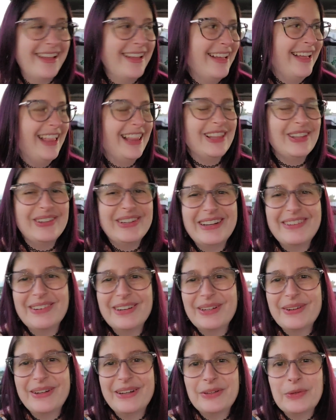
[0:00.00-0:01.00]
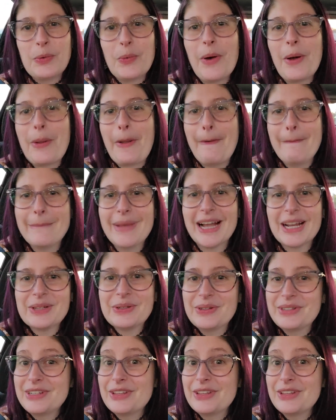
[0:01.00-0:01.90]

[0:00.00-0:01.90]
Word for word: Hello everyone, welcome back to